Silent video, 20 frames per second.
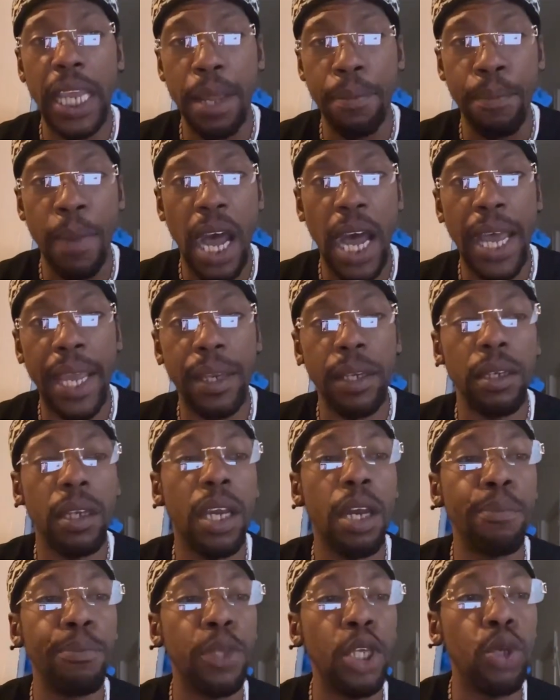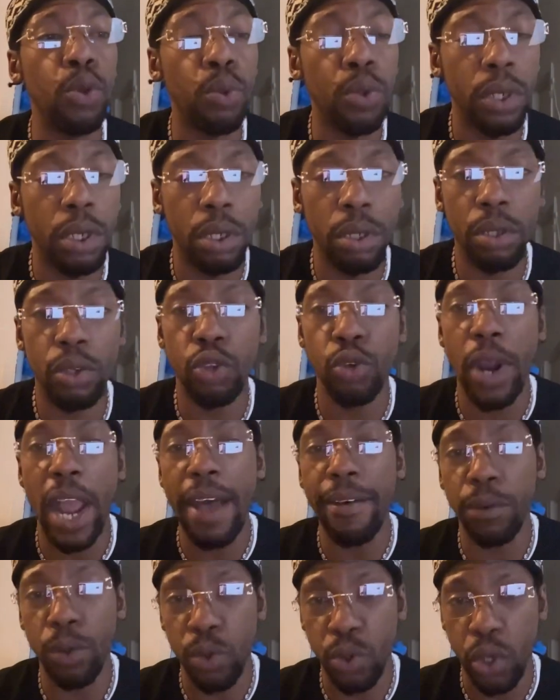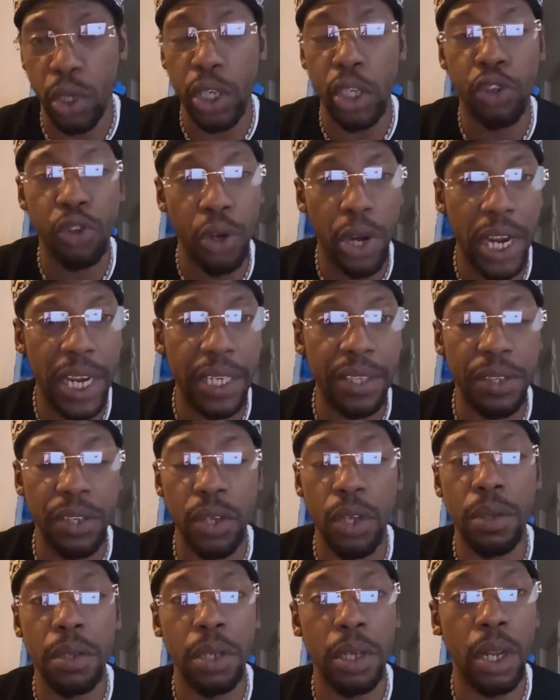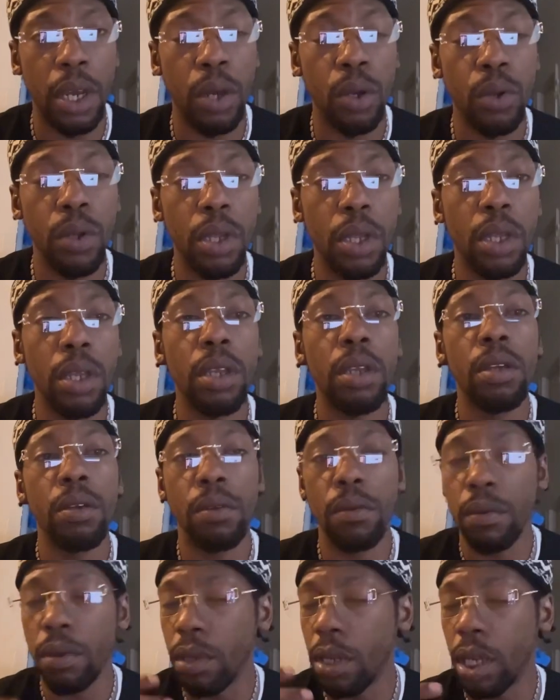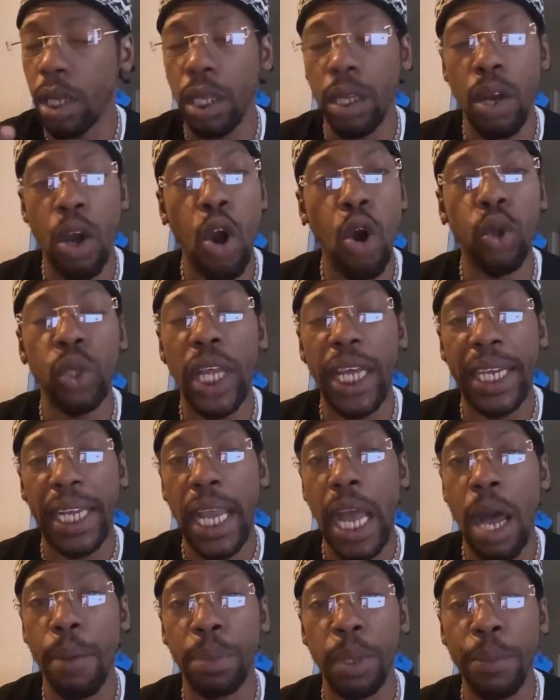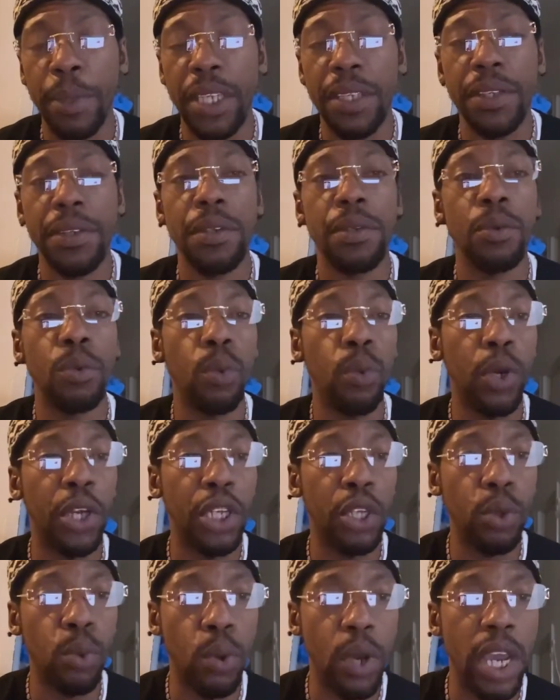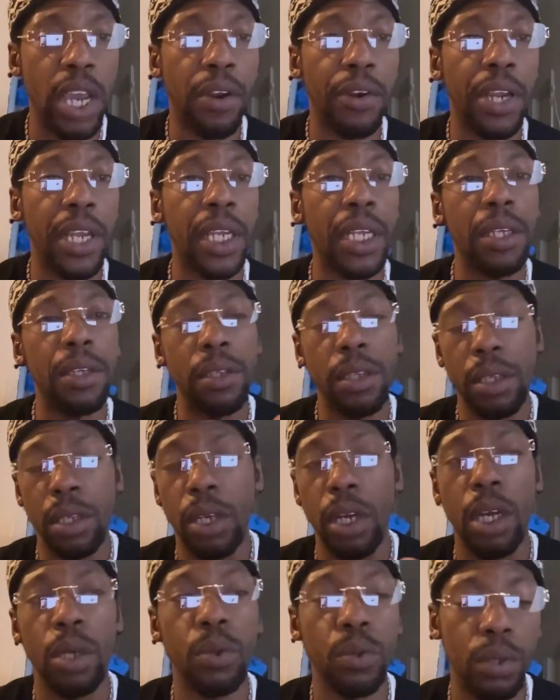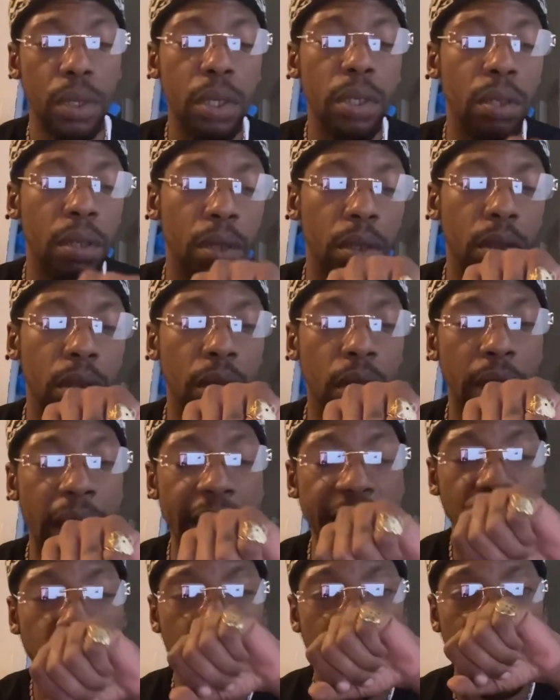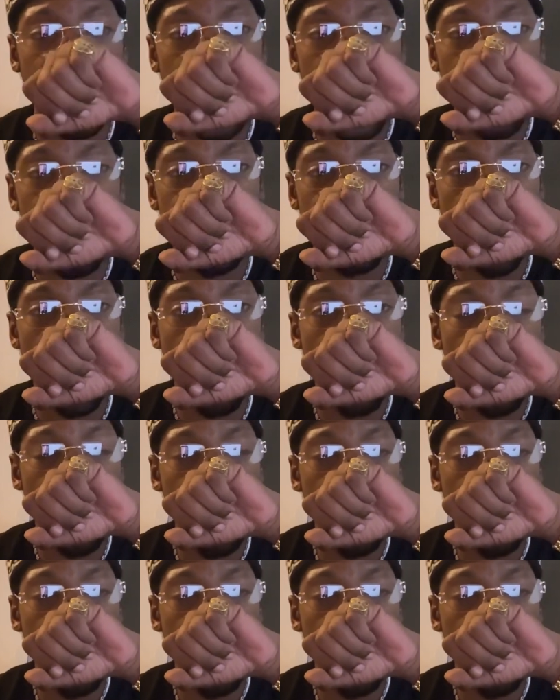in my commute, travels on the trains, you know, whole lot of compliments. What are you wearing? You know, that sort of thing. So,